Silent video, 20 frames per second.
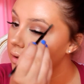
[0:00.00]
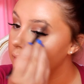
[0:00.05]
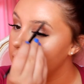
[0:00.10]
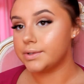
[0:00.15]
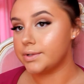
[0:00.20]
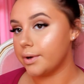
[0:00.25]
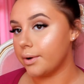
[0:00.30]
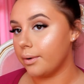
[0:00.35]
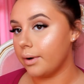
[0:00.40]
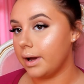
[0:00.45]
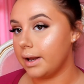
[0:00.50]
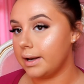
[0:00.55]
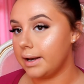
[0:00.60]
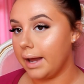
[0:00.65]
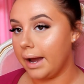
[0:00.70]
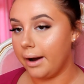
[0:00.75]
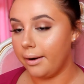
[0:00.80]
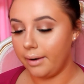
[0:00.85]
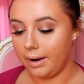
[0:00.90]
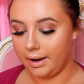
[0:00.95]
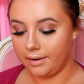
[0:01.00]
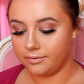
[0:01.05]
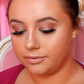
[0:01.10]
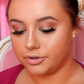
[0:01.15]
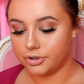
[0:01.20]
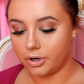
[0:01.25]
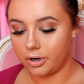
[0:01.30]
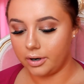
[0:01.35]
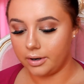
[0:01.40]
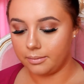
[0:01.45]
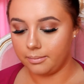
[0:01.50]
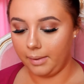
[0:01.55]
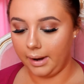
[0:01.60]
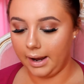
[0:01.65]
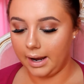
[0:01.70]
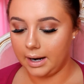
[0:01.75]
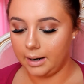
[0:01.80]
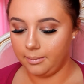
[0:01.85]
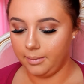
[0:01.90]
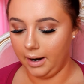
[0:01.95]
So now I've drawn
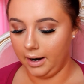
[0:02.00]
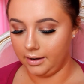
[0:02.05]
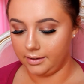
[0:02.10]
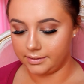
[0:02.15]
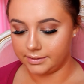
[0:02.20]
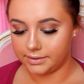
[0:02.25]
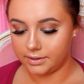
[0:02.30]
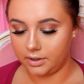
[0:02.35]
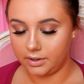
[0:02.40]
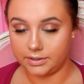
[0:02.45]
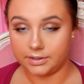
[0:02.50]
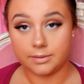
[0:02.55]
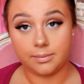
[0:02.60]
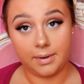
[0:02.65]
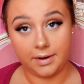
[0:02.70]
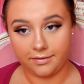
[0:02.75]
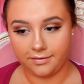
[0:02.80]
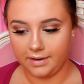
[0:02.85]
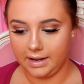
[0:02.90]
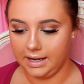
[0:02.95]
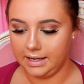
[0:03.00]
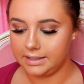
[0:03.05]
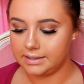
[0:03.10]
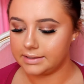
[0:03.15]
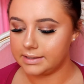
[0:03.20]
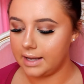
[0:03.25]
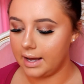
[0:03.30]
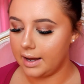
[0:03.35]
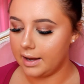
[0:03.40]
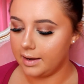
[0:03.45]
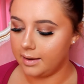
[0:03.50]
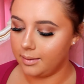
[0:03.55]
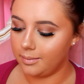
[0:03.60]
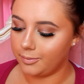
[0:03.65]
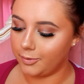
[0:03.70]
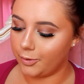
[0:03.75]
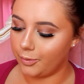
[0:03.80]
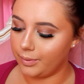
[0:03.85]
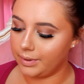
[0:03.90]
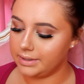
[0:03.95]
my eyebrows onto my face. I
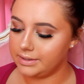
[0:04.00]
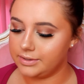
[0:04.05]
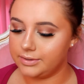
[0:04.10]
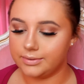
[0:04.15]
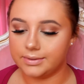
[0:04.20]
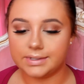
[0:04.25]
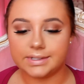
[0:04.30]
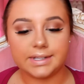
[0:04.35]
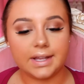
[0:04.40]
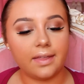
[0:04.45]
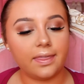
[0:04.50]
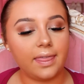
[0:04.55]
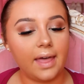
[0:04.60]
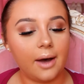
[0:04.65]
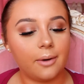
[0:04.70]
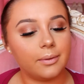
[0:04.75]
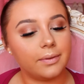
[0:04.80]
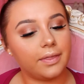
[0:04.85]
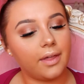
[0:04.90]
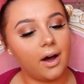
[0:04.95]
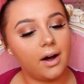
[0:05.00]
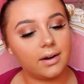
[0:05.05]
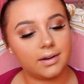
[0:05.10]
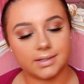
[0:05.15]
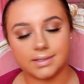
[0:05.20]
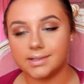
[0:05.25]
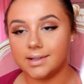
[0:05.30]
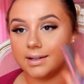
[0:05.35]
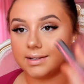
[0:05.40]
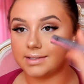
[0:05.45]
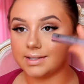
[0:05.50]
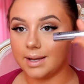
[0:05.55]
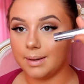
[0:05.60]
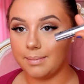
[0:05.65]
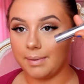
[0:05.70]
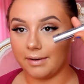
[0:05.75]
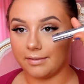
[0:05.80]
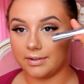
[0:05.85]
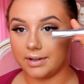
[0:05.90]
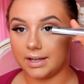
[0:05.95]
am going to set that with the Anastasia
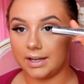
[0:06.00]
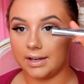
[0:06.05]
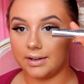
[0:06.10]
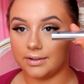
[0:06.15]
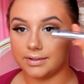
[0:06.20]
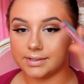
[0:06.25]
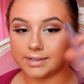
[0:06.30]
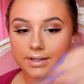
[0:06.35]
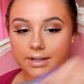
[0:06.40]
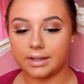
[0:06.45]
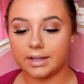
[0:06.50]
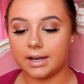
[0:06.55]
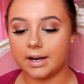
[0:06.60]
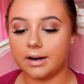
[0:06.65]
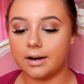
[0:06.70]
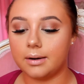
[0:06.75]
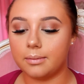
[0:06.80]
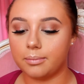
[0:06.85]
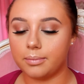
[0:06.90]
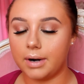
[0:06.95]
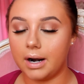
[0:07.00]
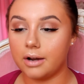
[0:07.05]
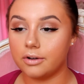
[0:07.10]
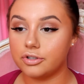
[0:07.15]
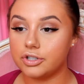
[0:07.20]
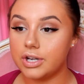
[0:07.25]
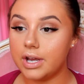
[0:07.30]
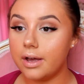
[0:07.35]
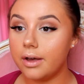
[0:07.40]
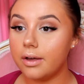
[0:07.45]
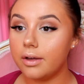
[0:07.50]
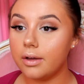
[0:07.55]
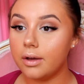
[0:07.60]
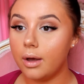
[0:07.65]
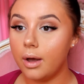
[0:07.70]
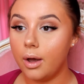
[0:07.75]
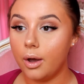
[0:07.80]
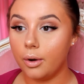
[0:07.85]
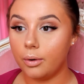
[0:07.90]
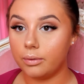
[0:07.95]
Beverly Hills Clear Brow Gel,
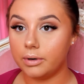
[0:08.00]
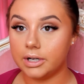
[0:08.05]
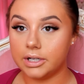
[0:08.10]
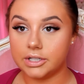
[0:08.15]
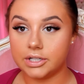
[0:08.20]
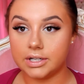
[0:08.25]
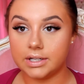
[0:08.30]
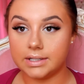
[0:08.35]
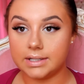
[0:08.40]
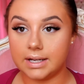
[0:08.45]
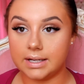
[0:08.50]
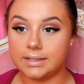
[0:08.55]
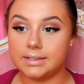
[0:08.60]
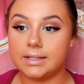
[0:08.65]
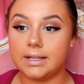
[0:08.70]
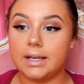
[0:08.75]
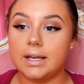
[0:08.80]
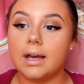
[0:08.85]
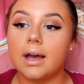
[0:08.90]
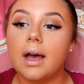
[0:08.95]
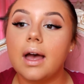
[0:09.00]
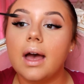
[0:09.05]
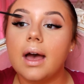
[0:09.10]
which Desi